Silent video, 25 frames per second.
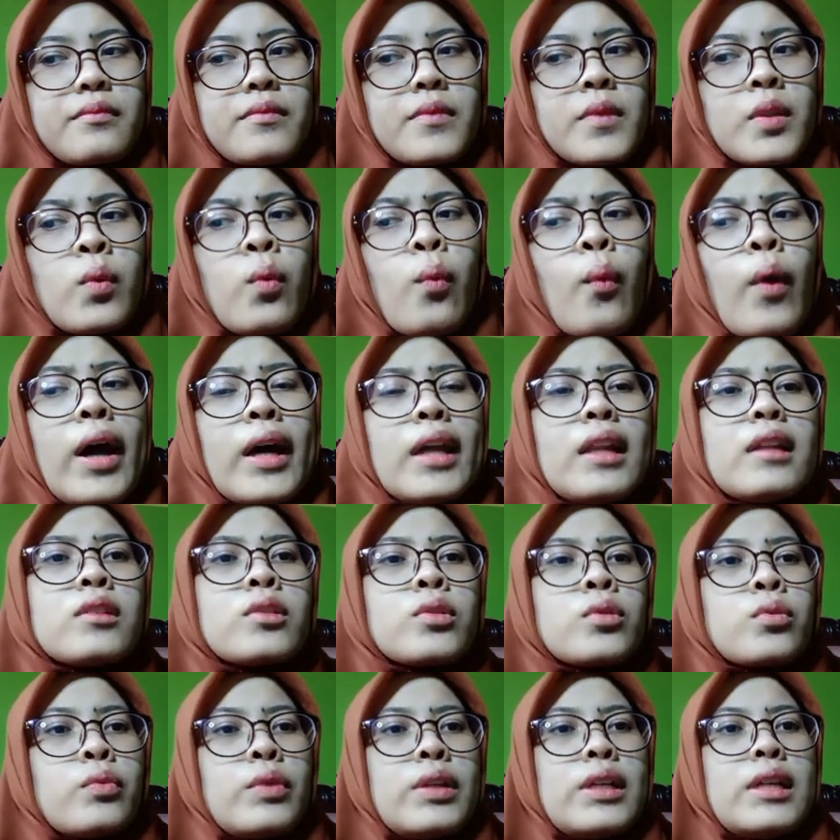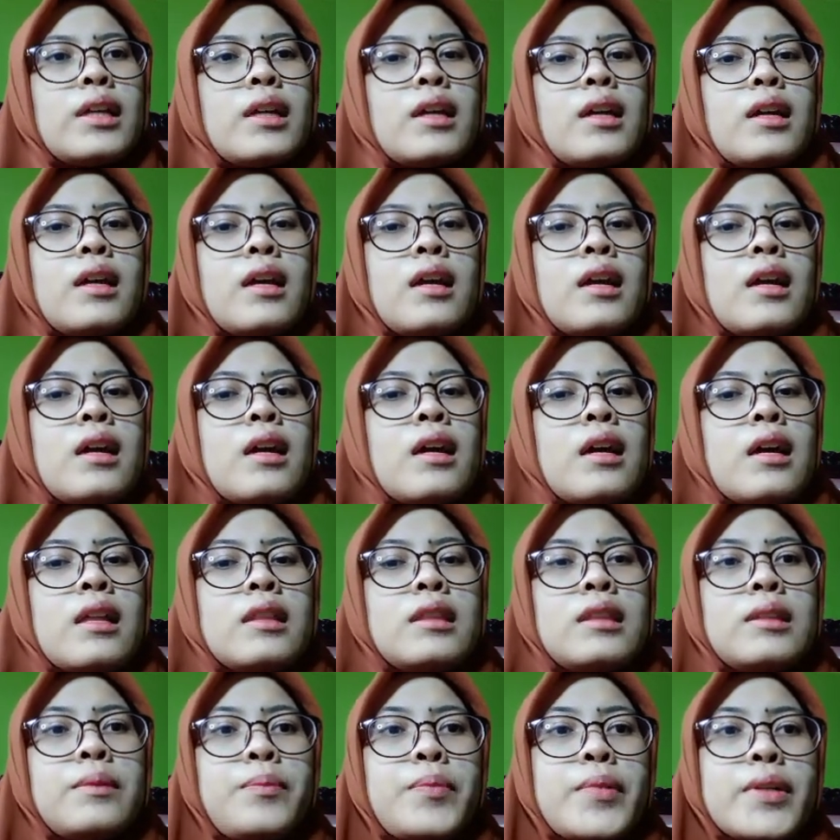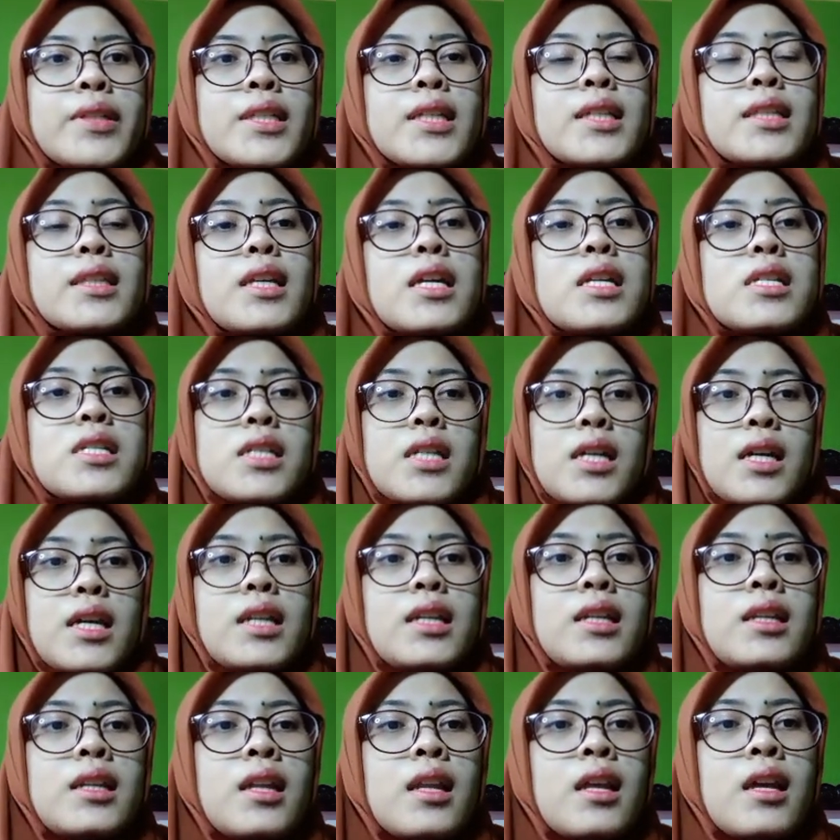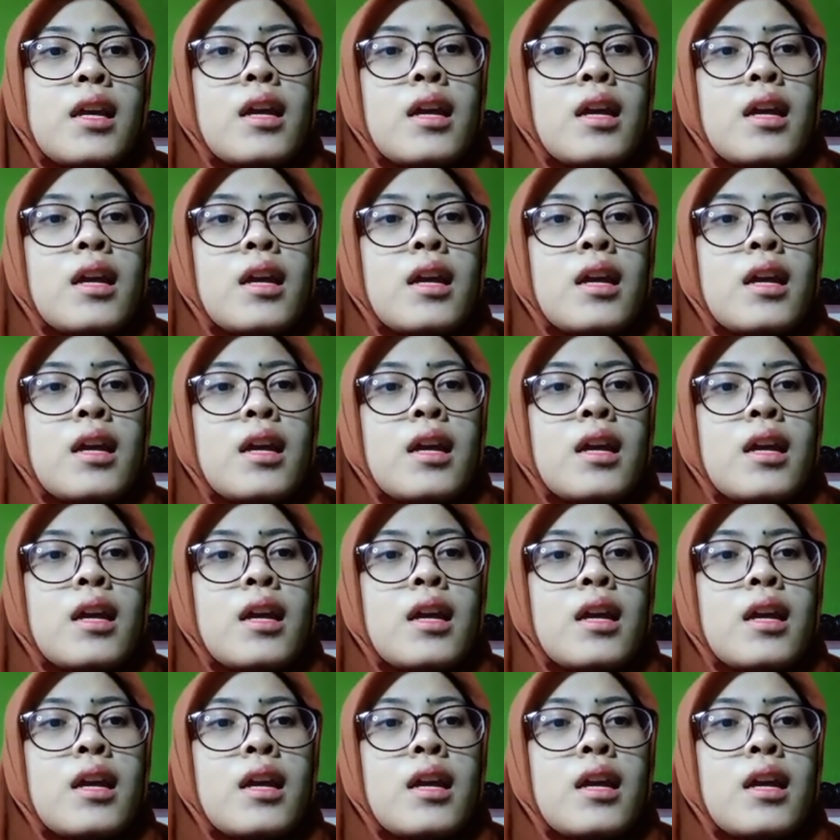while doing the presentation,